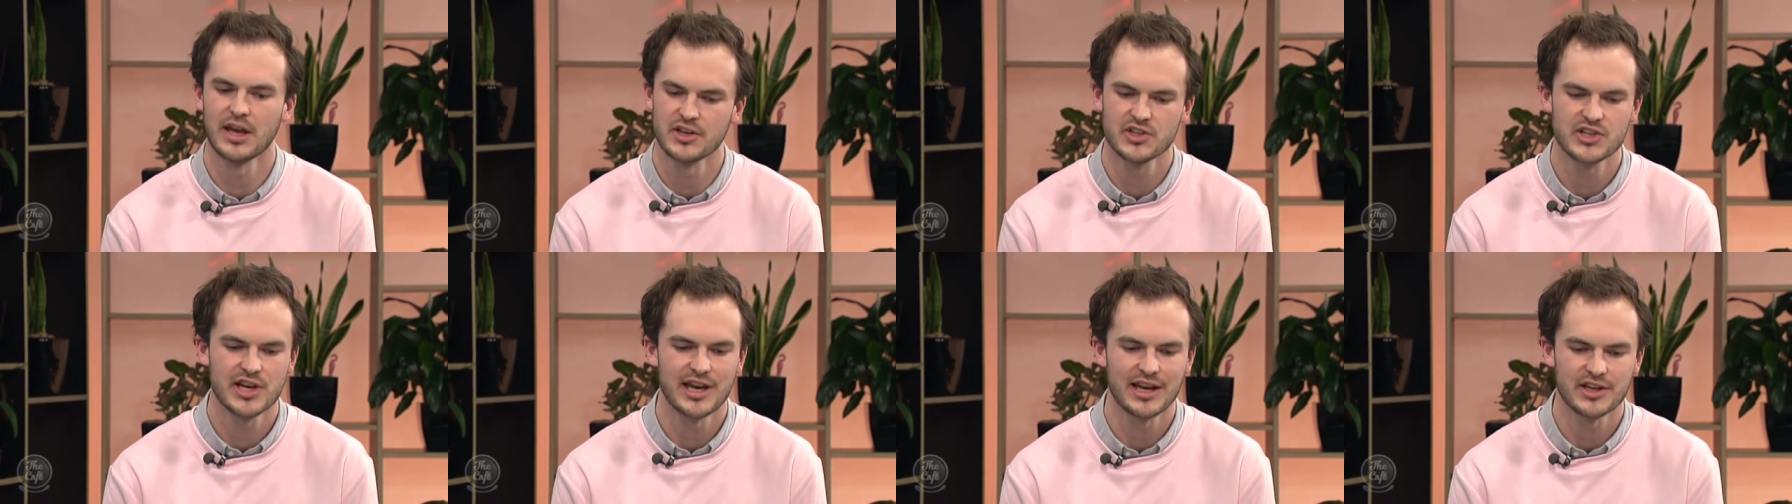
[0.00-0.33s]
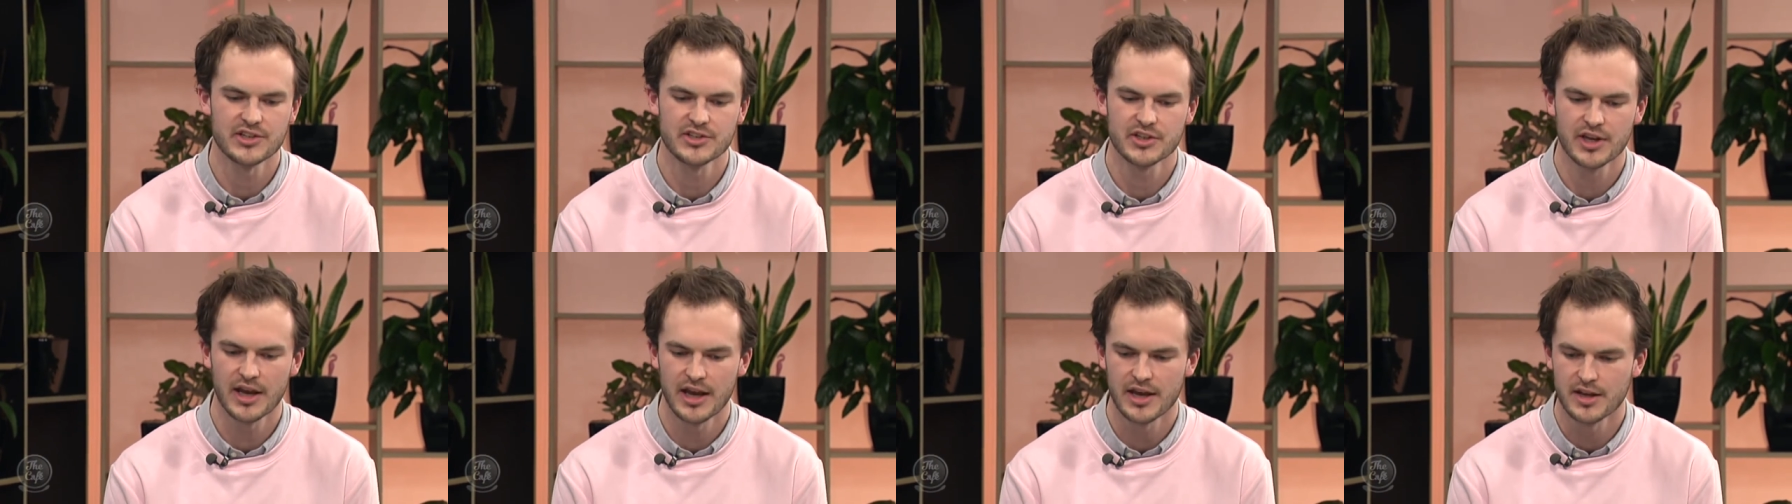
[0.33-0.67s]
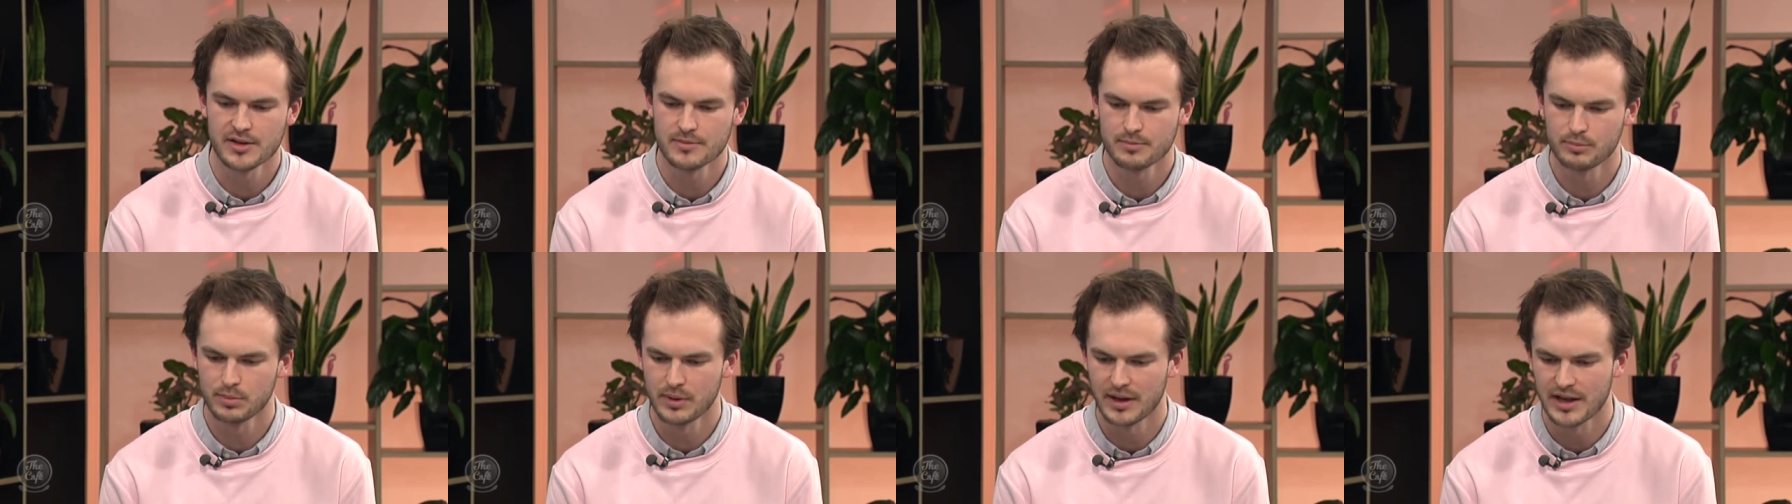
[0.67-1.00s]
takes
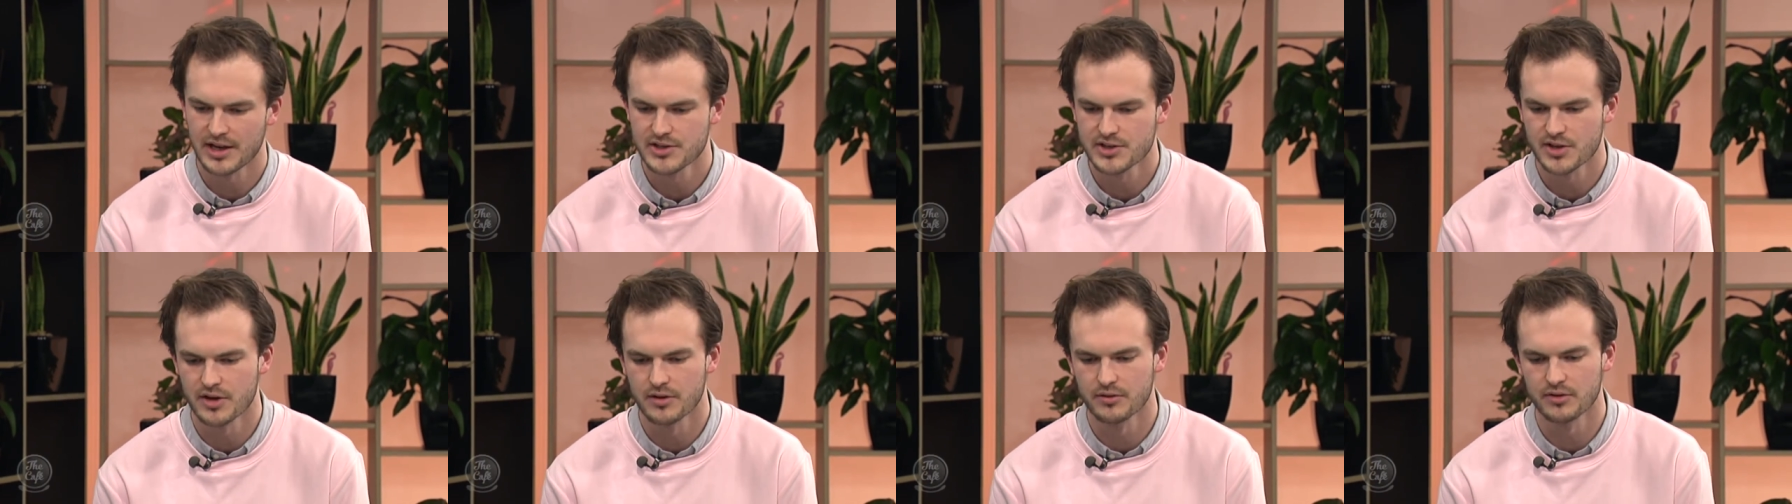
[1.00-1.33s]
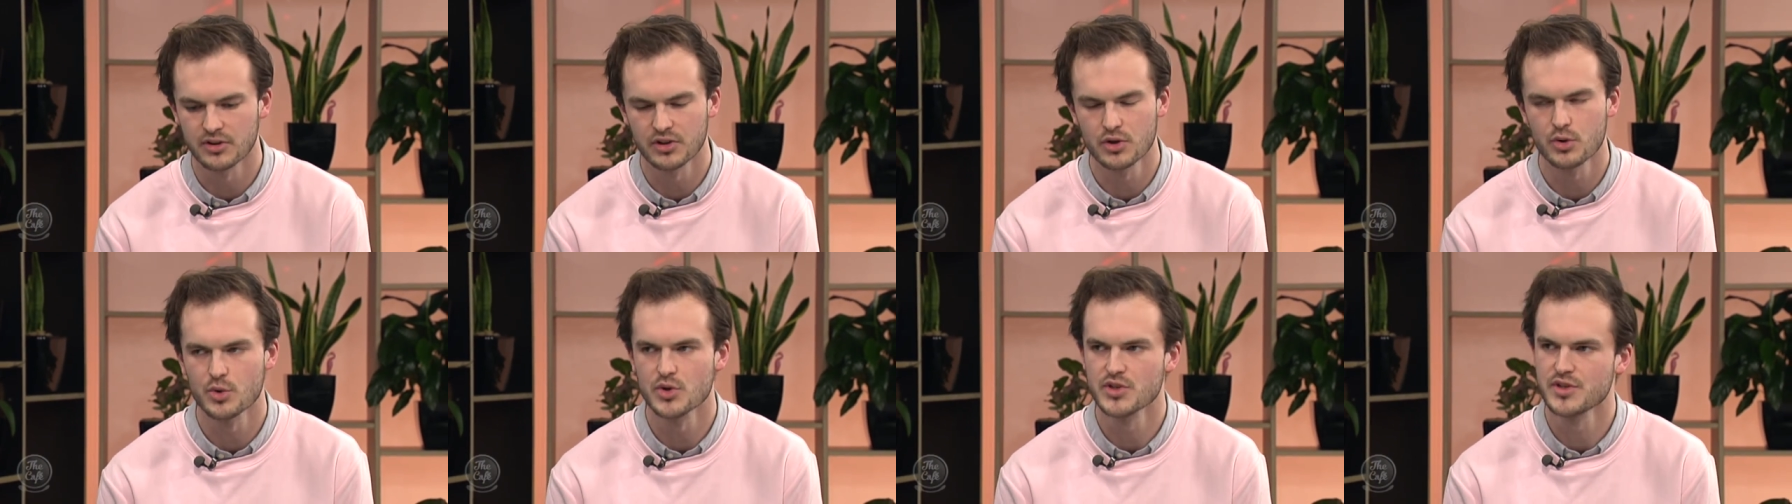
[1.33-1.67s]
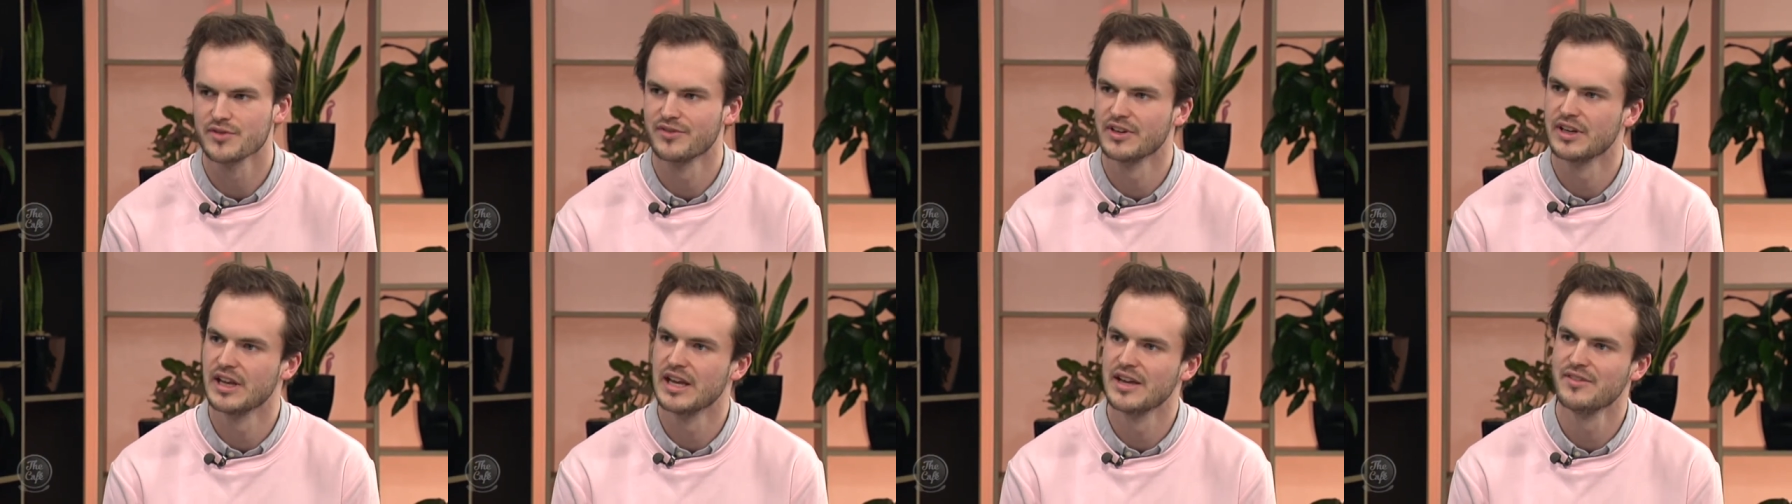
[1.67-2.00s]
place over the course
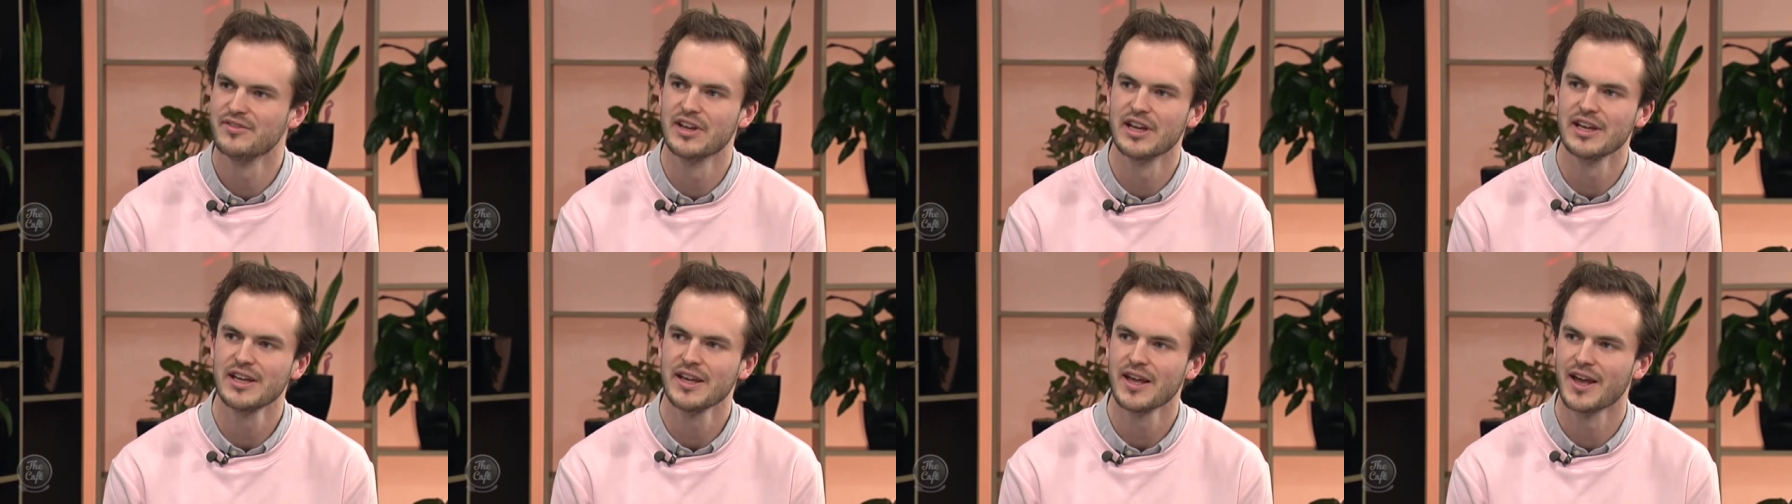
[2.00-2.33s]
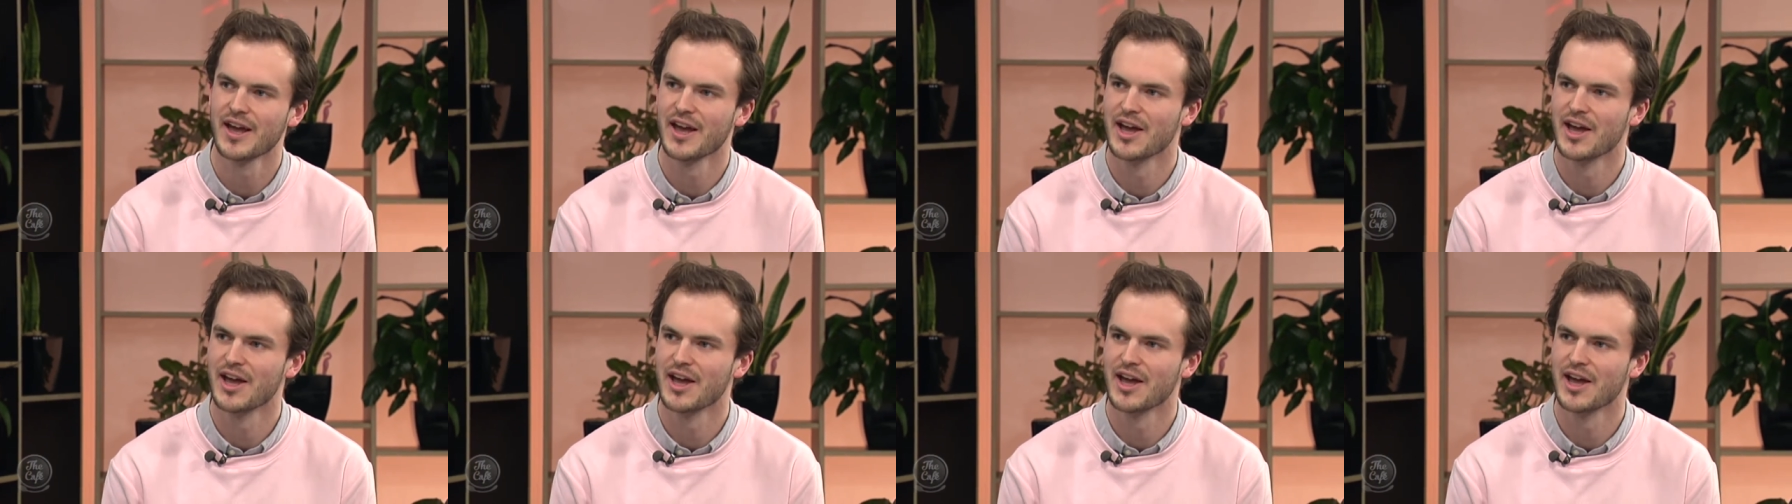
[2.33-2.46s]
of an evening,